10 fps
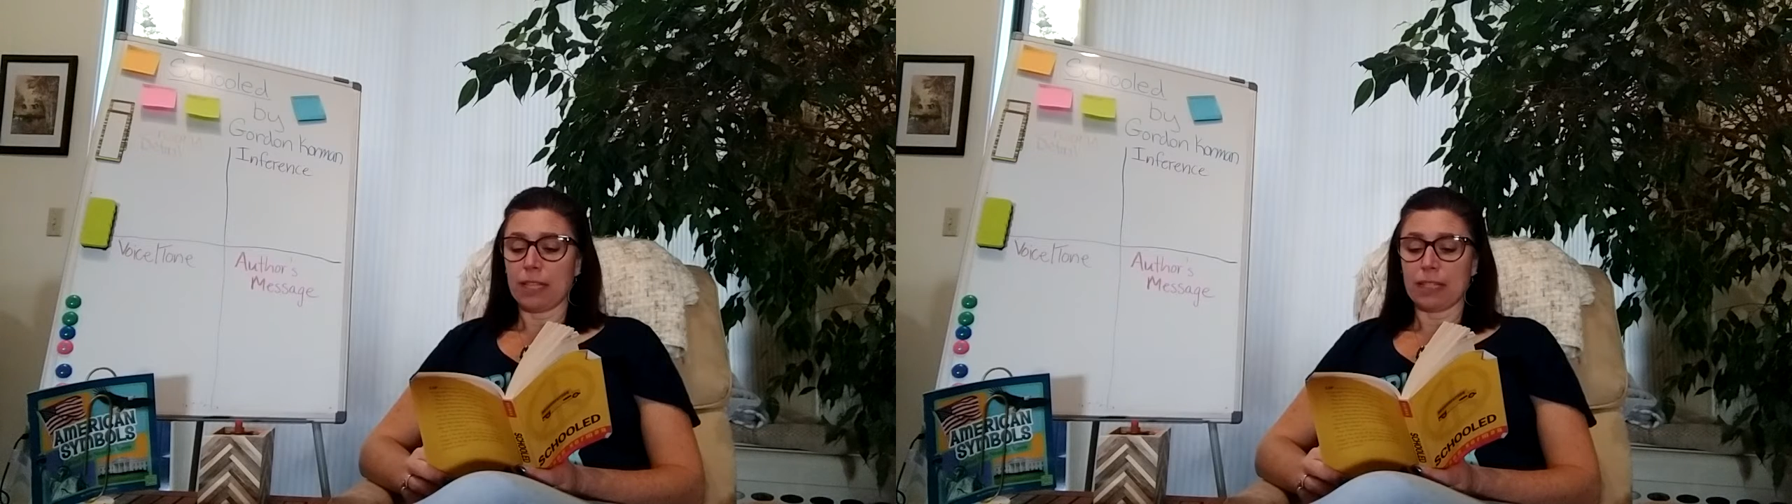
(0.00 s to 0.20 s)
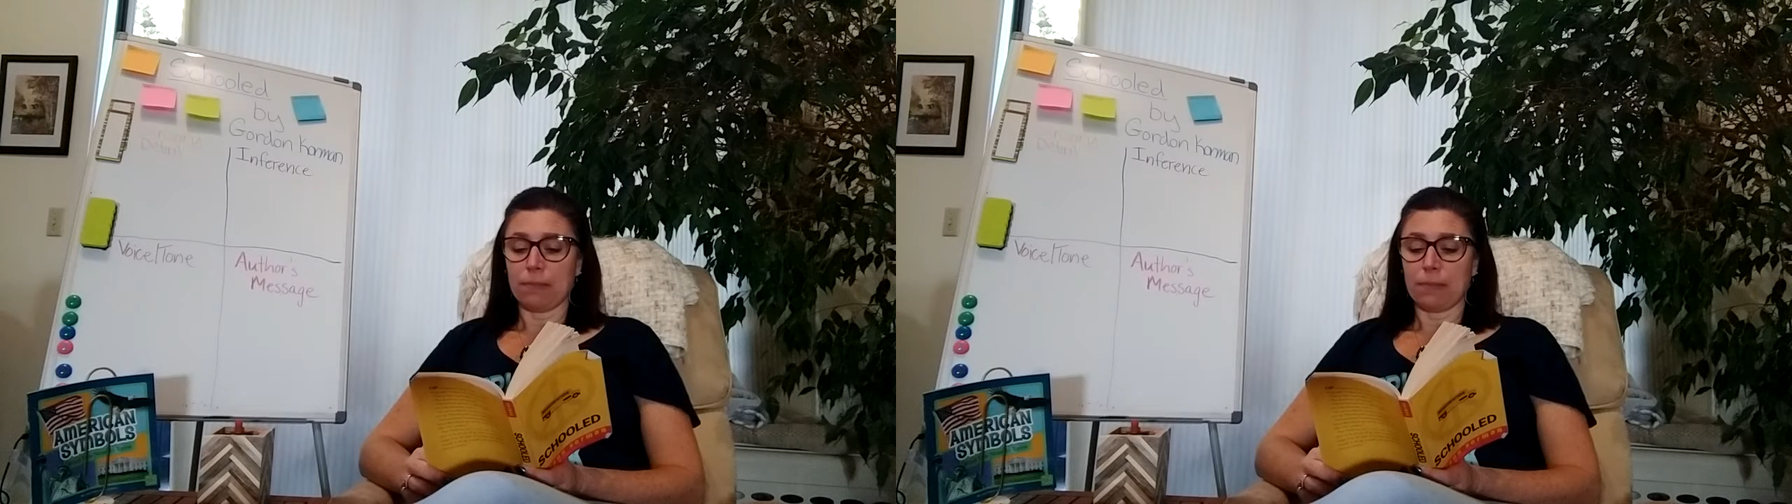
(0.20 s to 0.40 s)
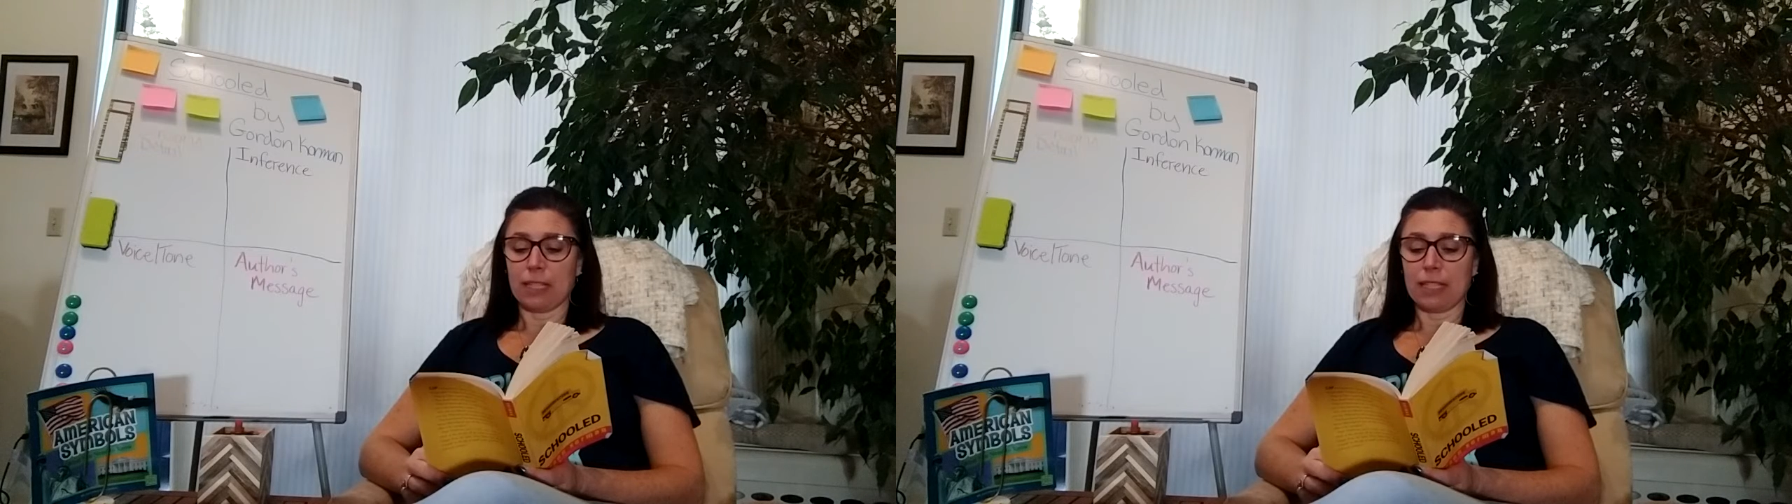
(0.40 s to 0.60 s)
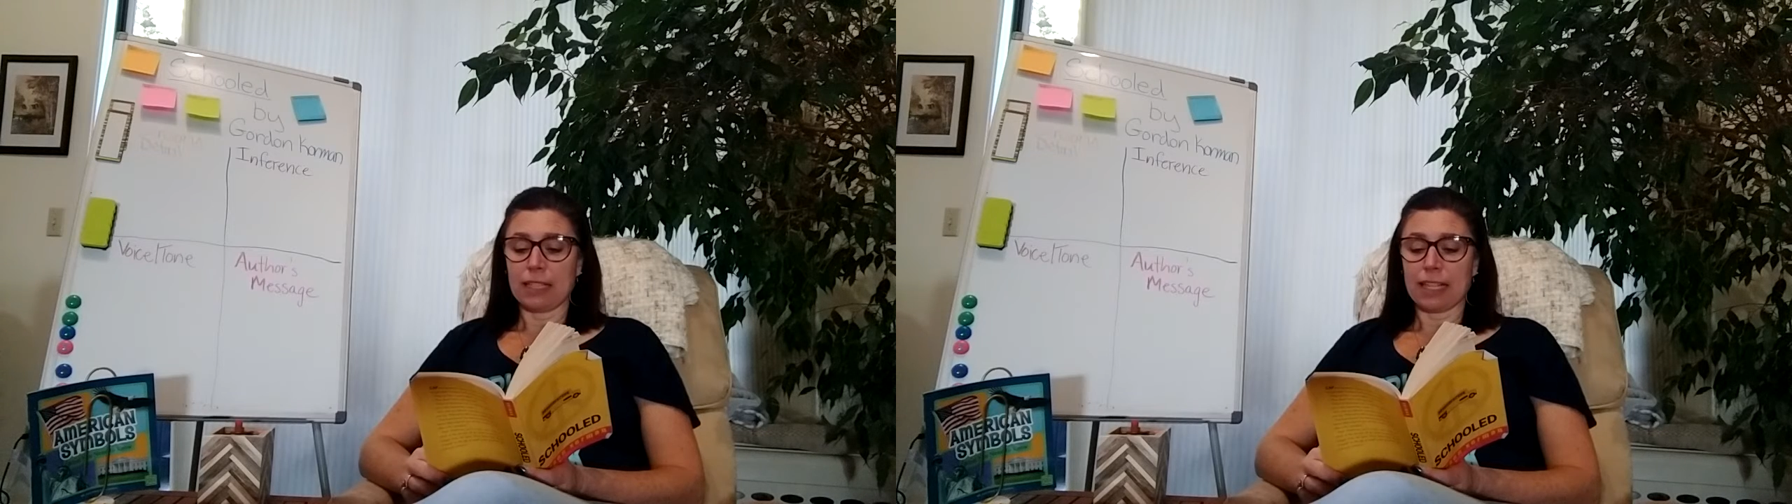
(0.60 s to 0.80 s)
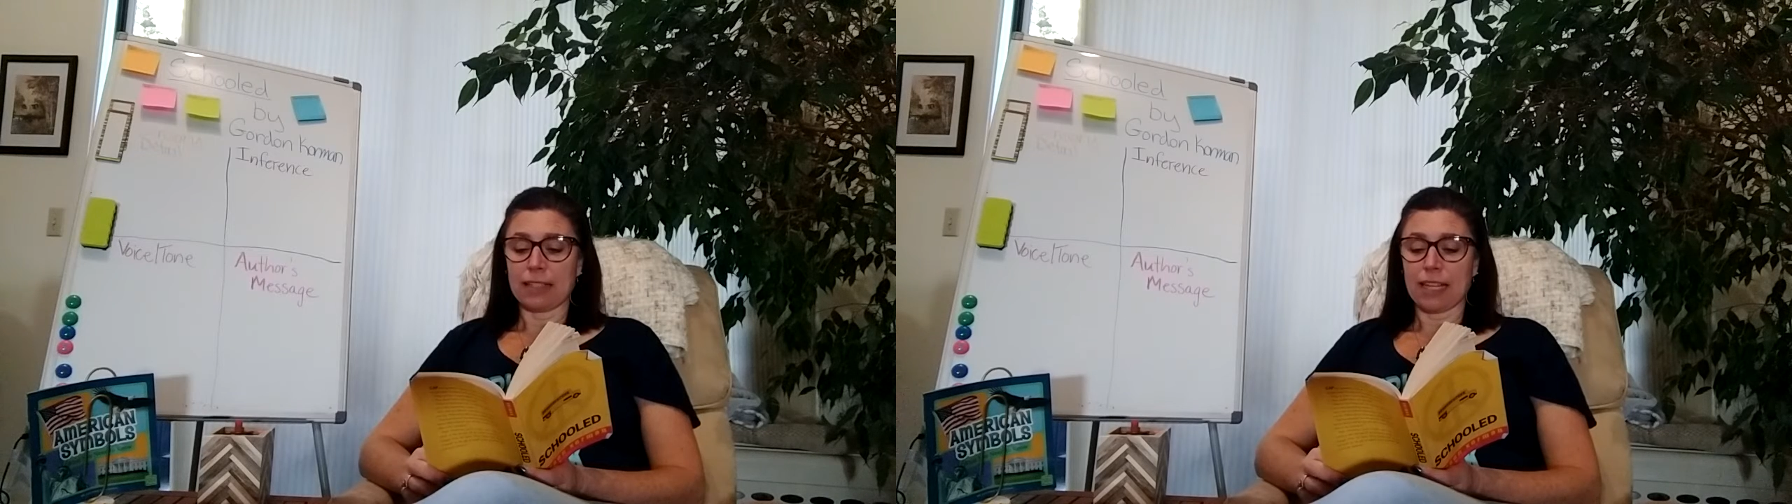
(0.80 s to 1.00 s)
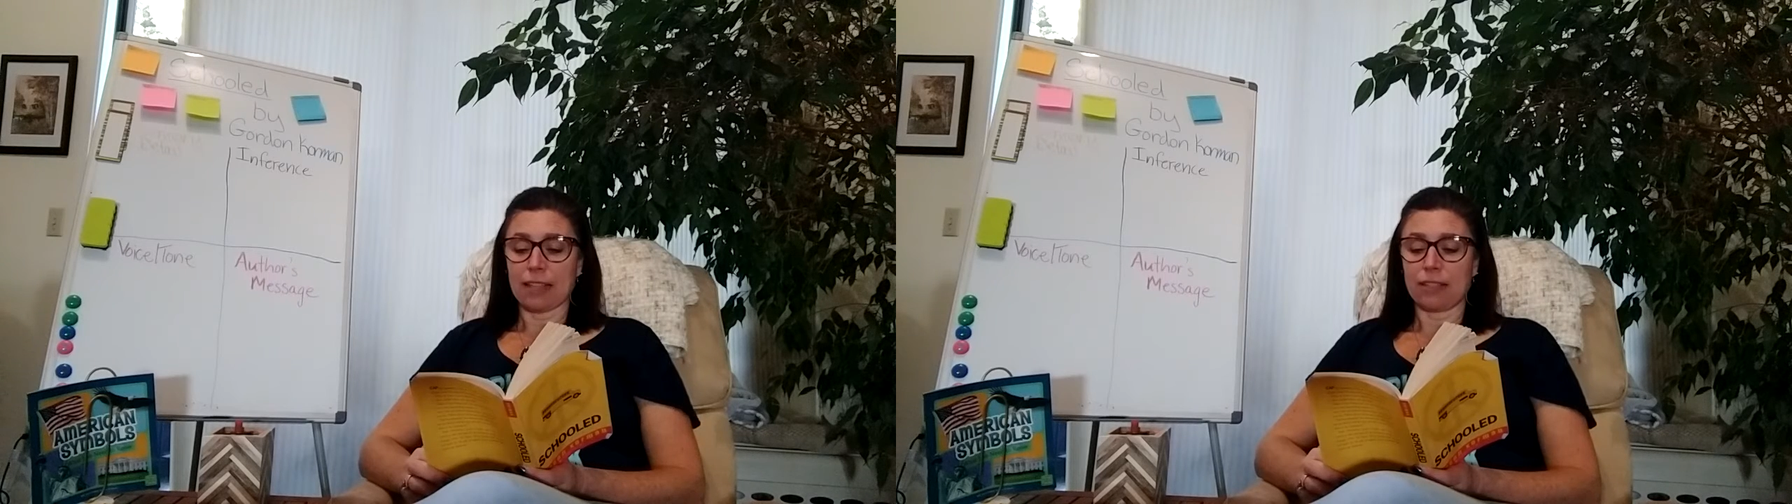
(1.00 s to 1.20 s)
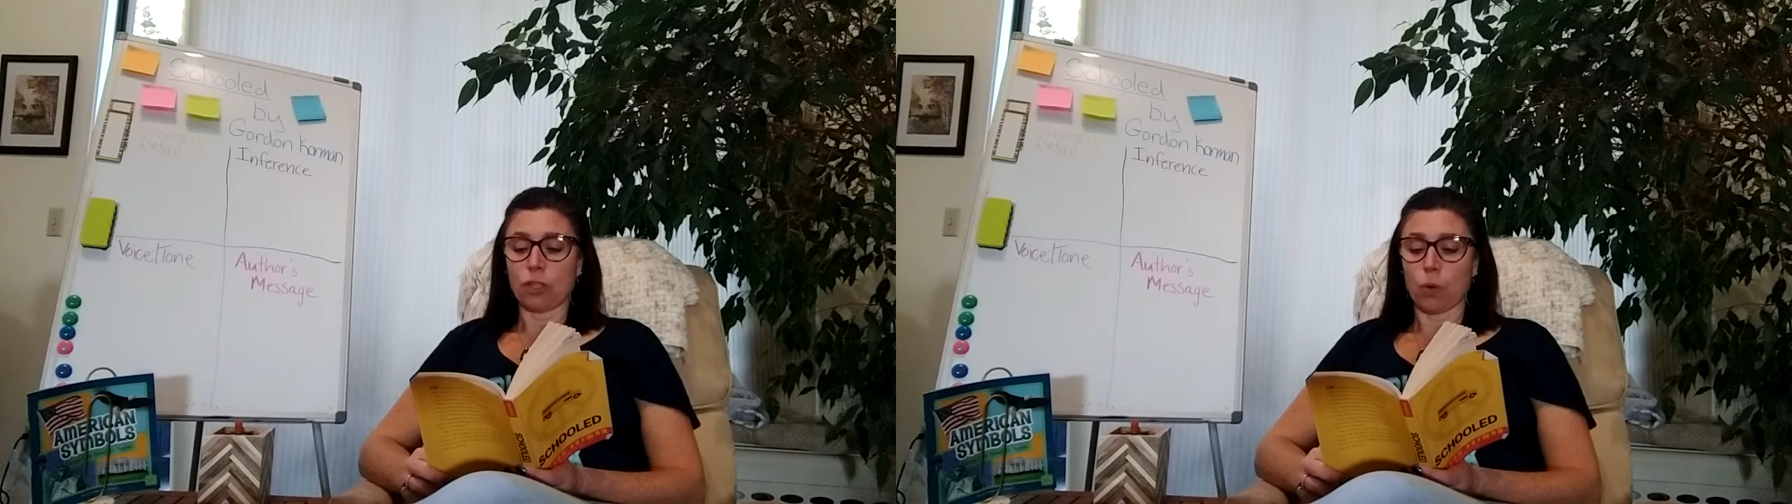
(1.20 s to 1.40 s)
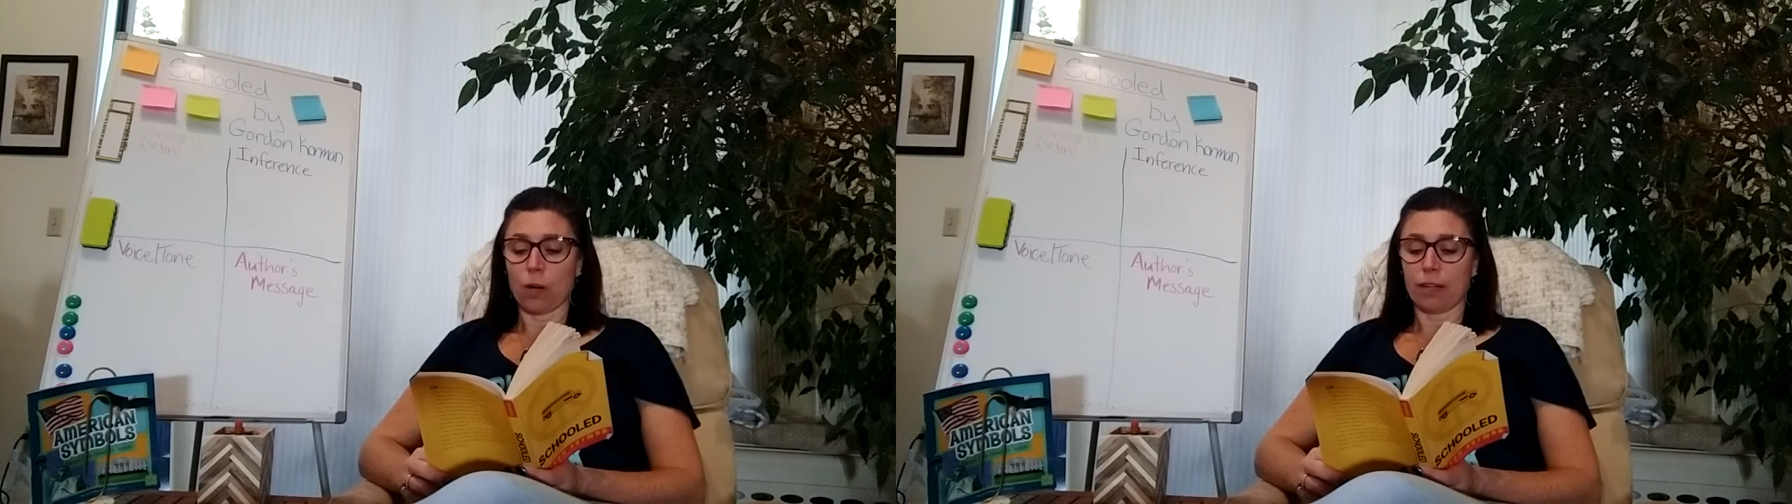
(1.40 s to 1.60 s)
doesn't mean he's at death's
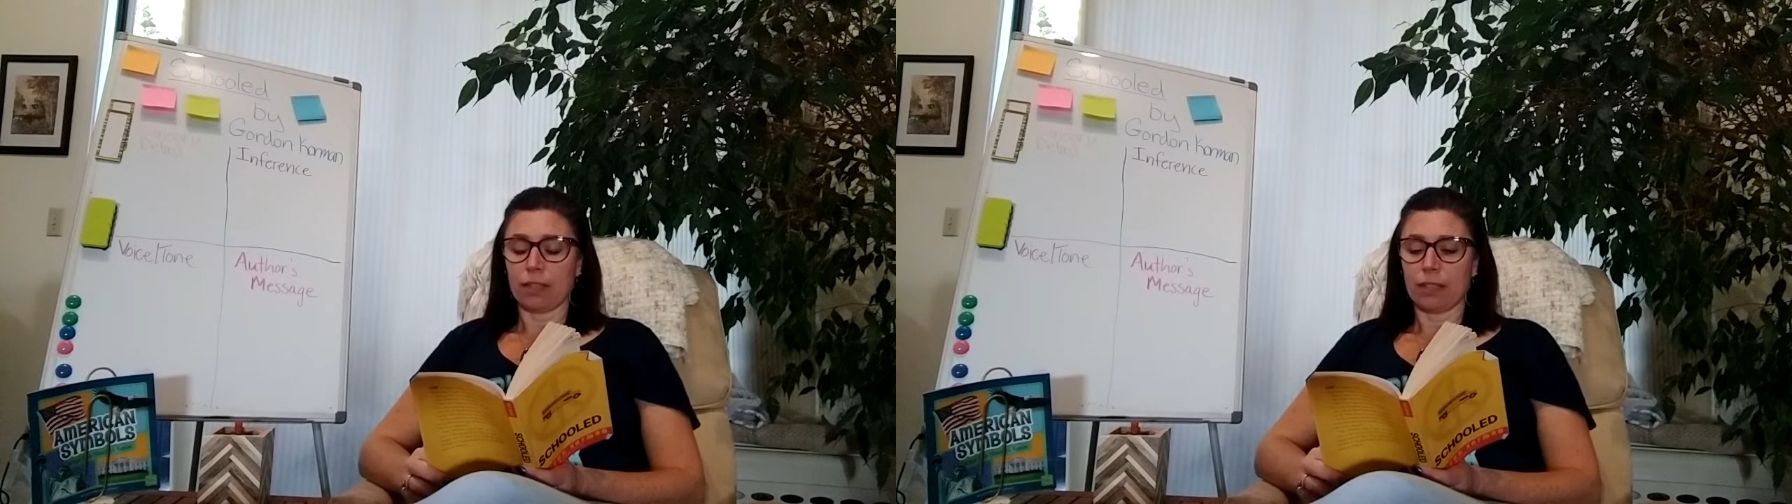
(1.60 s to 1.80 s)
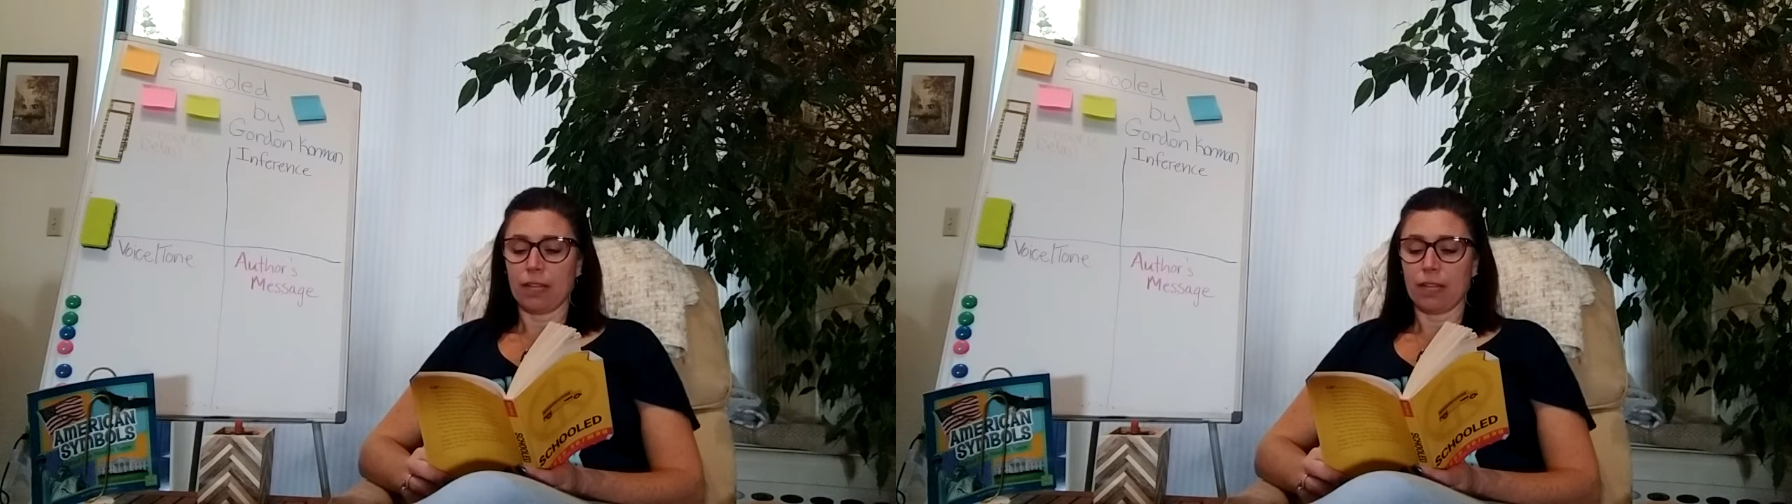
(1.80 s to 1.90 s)
door,